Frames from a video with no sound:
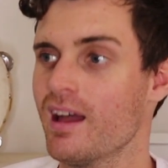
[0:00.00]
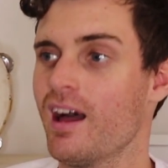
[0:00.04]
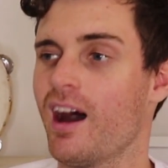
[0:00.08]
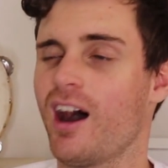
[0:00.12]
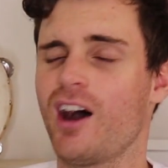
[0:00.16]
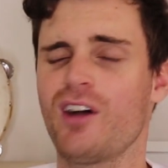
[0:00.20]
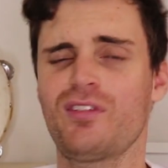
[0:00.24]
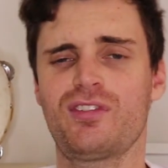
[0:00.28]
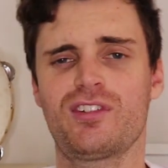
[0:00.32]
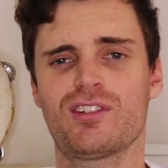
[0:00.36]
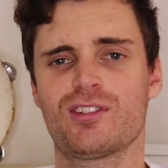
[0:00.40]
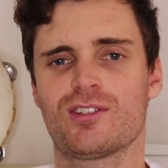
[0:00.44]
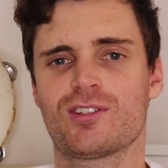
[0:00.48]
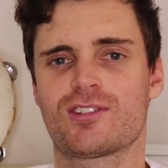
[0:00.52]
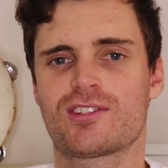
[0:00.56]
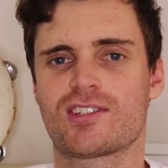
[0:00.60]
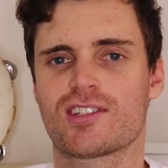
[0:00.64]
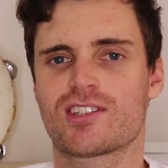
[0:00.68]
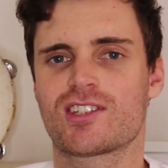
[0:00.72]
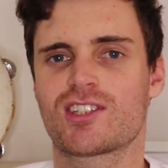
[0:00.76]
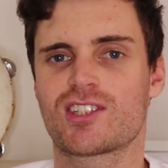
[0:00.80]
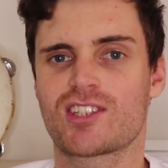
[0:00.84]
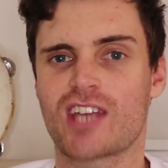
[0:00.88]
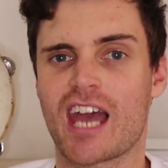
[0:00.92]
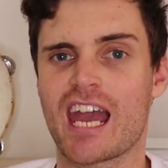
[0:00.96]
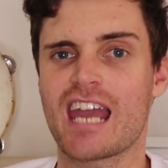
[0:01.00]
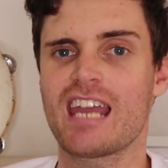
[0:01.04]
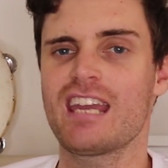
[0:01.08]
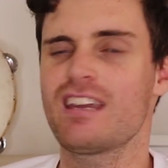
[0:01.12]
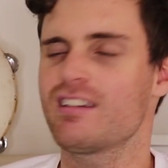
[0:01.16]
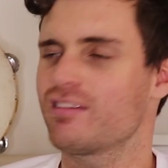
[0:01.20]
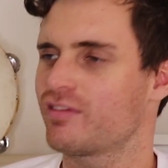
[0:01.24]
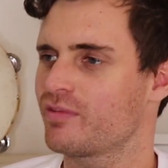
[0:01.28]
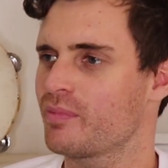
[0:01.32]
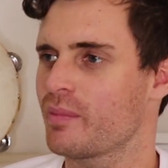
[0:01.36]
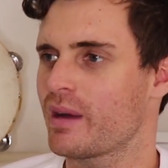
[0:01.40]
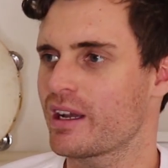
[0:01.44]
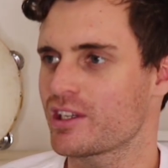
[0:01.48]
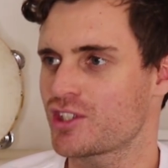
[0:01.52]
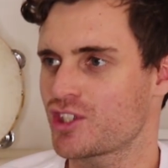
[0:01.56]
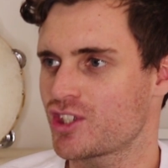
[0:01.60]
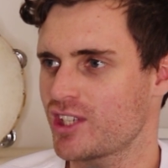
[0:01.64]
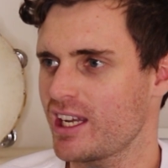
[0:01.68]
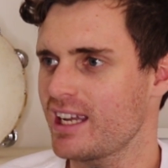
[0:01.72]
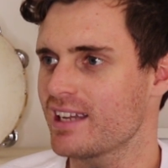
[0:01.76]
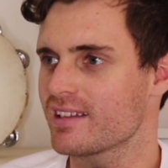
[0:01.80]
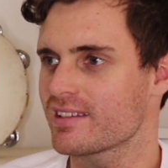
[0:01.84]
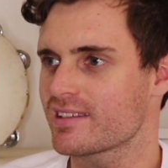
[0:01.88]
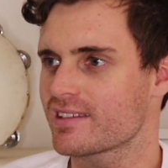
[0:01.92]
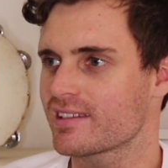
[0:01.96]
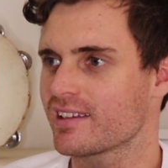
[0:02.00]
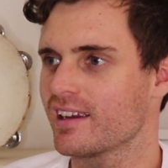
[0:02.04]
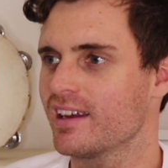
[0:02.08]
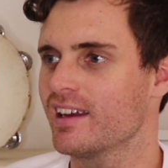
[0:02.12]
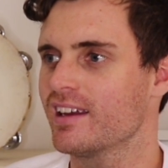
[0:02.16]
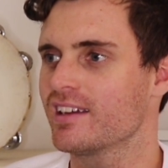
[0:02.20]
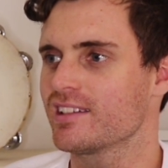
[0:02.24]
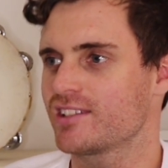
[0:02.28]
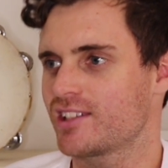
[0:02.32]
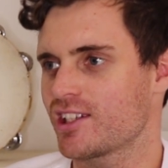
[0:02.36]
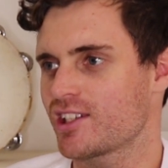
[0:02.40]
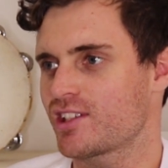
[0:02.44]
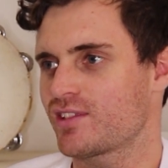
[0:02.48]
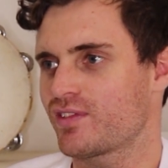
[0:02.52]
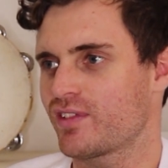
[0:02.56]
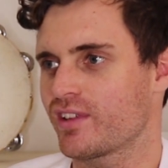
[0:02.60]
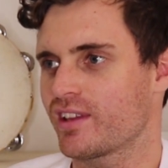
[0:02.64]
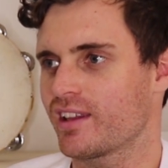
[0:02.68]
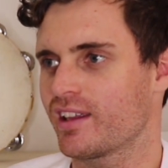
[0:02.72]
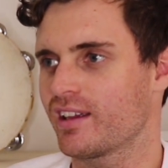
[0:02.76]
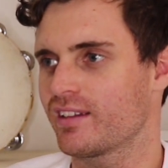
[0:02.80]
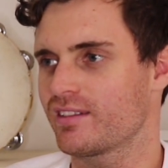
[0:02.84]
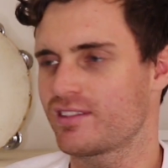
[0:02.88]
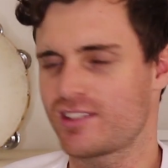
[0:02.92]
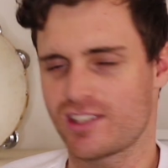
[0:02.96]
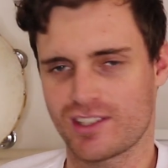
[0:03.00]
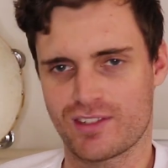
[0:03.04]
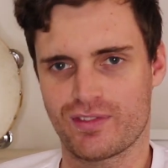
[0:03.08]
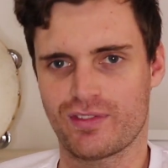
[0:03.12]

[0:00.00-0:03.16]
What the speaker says: I often used to save my shits just for